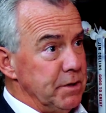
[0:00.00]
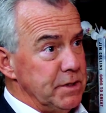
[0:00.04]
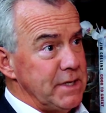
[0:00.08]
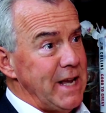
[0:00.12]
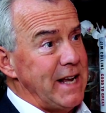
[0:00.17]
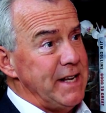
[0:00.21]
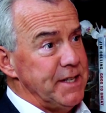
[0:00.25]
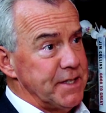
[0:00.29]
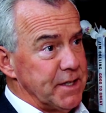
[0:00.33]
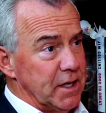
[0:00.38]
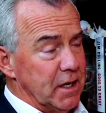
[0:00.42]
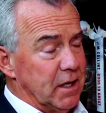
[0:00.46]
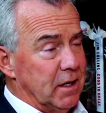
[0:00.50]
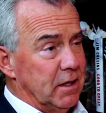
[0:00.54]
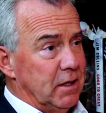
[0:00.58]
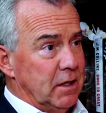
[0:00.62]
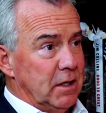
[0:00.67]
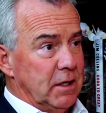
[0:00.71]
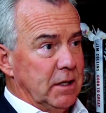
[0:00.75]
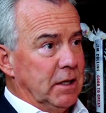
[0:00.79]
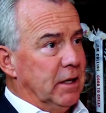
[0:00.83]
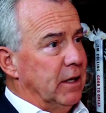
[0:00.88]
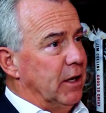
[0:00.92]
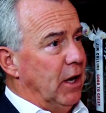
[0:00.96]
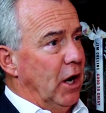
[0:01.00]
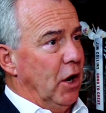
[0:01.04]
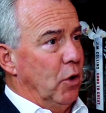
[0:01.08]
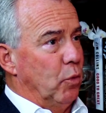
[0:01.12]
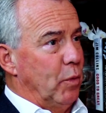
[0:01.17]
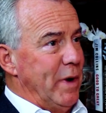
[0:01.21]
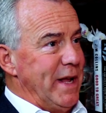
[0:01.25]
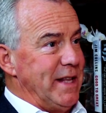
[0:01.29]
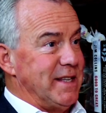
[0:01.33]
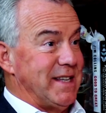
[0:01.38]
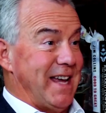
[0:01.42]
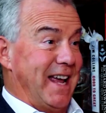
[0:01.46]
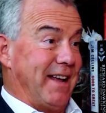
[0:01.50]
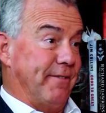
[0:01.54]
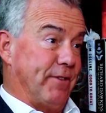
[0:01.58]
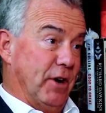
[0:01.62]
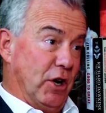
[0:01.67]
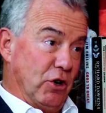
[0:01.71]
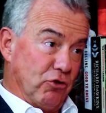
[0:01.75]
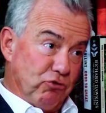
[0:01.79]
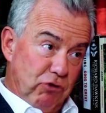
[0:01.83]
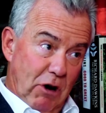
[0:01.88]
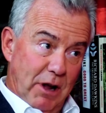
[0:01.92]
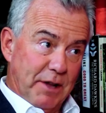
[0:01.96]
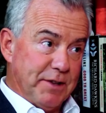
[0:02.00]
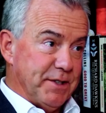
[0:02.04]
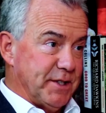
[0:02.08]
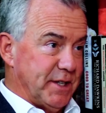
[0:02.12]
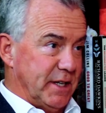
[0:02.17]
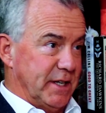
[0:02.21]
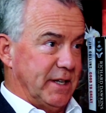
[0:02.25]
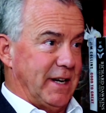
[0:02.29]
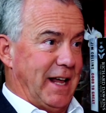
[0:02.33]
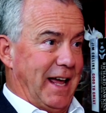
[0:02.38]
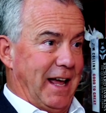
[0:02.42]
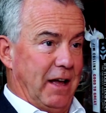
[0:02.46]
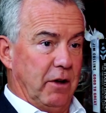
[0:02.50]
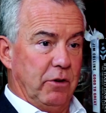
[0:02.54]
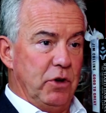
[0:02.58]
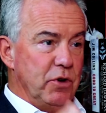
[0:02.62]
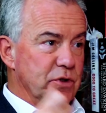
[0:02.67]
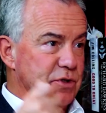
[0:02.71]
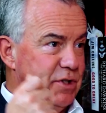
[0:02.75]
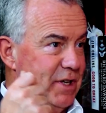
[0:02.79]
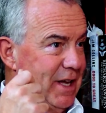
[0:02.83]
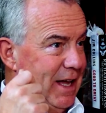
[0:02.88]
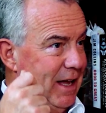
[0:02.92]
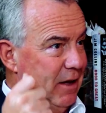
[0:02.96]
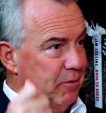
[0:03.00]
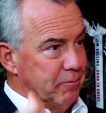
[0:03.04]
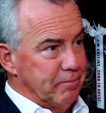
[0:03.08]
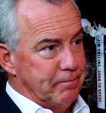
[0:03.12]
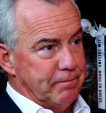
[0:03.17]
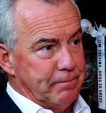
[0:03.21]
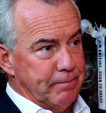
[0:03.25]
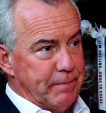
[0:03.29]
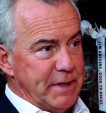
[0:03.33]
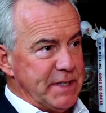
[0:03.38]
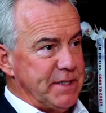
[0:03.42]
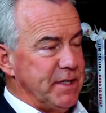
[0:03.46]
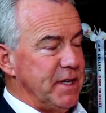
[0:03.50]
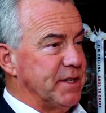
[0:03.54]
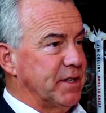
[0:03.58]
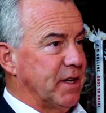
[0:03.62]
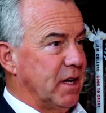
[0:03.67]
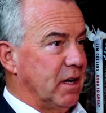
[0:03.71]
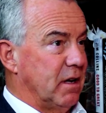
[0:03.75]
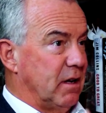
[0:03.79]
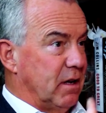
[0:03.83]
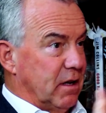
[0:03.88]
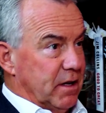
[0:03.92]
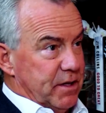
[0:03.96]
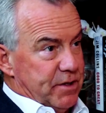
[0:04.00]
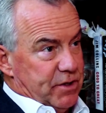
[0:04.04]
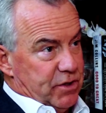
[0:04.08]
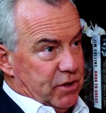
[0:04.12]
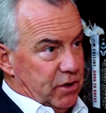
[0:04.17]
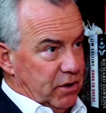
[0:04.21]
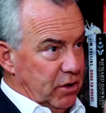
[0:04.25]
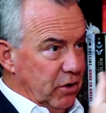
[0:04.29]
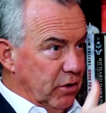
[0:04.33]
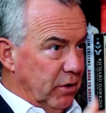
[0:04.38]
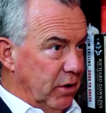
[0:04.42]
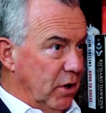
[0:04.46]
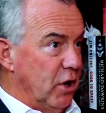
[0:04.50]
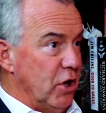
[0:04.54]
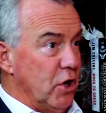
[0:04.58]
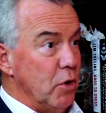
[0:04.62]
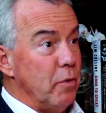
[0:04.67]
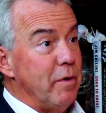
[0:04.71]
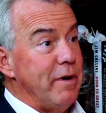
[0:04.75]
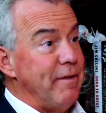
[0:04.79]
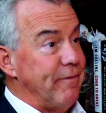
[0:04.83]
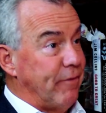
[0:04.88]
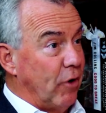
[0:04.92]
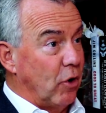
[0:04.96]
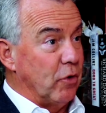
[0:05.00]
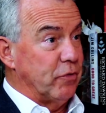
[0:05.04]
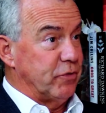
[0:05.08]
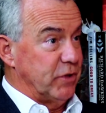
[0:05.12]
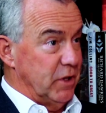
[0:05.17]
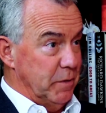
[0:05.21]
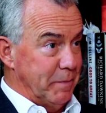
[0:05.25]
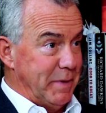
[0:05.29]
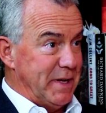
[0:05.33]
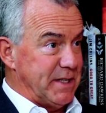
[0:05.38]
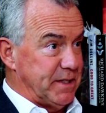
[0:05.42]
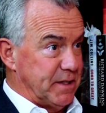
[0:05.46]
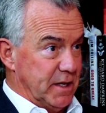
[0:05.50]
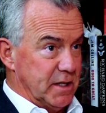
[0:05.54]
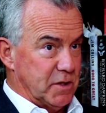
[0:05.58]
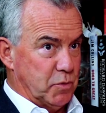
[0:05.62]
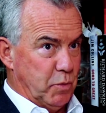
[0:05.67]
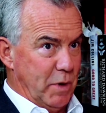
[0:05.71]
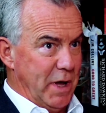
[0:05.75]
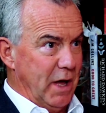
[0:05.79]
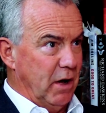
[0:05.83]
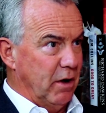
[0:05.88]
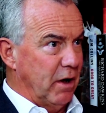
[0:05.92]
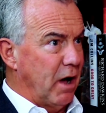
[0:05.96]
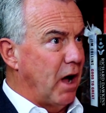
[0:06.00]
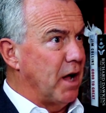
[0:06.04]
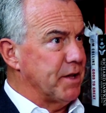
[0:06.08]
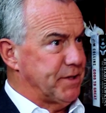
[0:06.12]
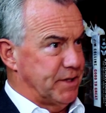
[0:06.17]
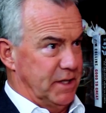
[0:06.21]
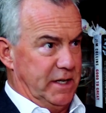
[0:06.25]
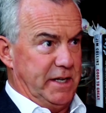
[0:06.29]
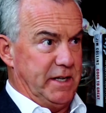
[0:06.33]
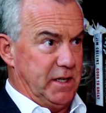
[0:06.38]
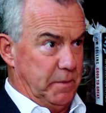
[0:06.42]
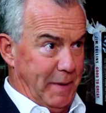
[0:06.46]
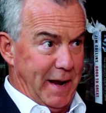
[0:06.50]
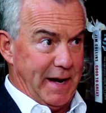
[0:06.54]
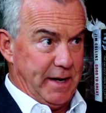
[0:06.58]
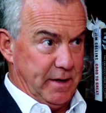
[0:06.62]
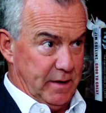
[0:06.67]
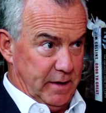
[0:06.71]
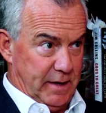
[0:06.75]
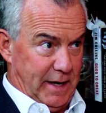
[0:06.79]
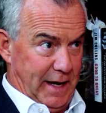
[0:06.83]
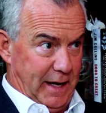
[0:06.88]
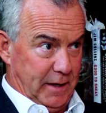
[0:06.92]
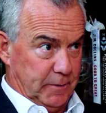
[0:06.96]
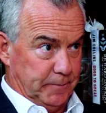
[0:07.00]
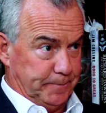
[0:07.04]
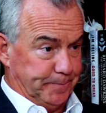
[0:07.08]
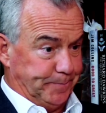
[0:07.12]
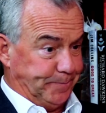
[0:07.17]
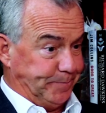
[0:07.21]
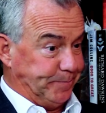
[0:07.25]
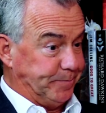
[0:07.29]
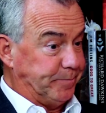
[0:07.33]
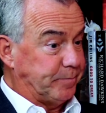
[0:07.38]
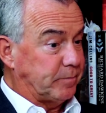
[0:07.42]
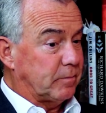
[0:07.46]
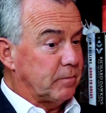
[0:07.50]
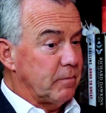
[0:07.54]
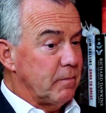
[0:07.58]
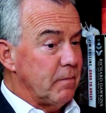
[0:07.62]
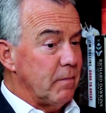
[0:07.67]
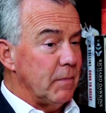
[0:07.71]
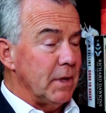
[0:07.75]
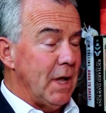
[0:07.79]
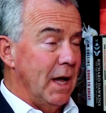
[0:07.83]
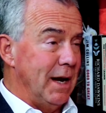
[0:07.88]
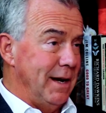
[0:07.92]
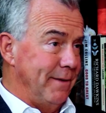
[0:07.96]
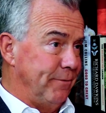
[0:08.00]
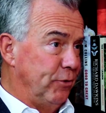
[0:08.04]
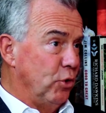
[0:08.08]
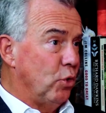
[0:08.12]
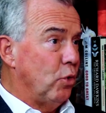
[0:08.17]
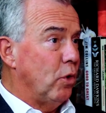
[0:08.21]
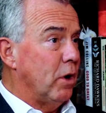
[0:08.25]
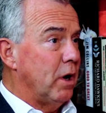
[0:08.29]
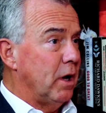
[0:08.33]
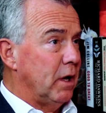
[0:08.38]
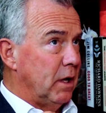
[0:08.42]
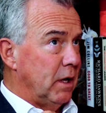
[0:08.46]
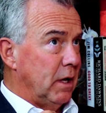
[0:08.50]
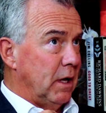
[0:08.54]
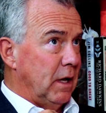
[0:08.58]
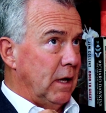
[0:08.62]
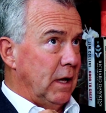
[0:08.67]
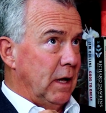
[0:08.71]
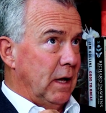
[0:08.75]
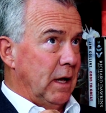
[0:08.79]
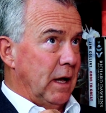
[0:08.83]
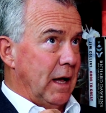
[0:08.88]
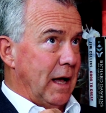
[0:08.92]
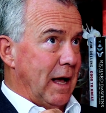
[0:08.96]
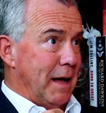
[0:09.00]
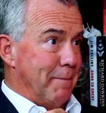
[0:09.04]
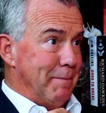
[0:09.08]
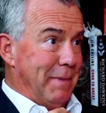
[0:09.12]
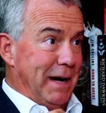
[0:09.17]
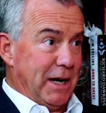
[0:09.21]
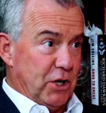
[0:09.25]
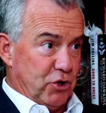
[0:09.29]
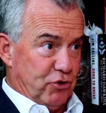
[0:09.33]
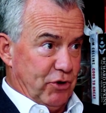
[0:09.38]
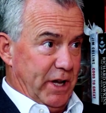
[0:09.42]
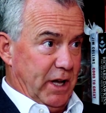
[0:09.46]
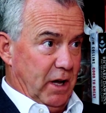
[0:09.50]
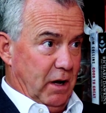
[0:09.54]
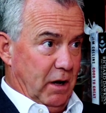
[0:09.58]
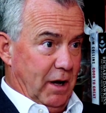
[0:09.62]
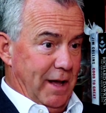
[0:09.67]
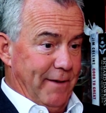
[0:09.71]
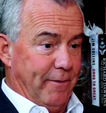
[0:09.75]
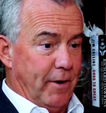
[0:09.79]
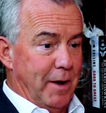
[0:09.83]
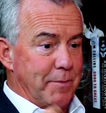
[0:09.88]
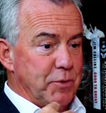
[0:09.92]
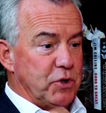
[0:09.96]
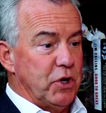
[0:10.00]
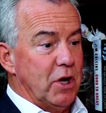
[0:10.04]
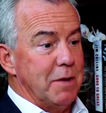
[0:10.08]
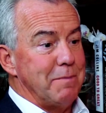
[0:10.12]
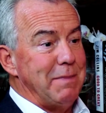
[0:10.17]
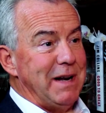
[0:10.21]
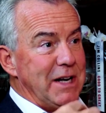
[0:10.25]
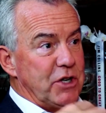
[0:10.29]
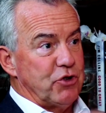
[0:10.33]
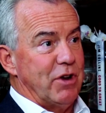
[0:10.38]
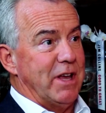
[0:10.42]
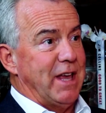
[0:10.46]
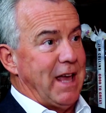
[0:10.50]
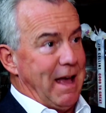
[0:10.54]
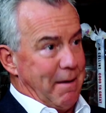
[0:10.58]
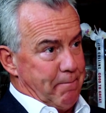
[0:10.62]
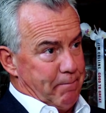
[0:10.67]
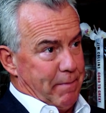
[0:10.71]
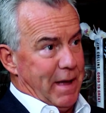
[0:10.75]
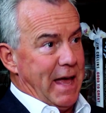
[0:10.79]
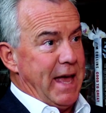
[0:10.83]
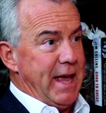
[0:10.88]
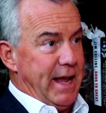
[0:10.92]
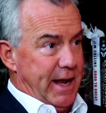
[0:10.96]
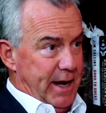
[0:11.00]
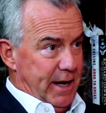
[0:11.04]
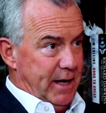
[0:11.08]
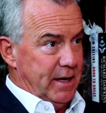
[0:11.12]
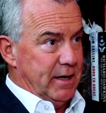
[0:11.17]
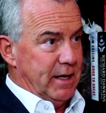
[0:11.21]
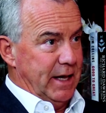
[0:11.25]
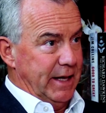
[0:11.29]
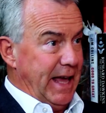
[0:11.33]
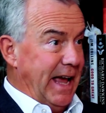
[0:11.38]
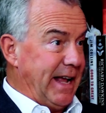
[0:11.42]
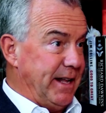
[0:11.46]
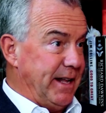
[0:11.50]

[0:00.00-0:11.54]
Data, we take for granted now using our business cards. You're involved in the business. We are utterly dependent now. And if you're a military guy, if I'm doing a military campaign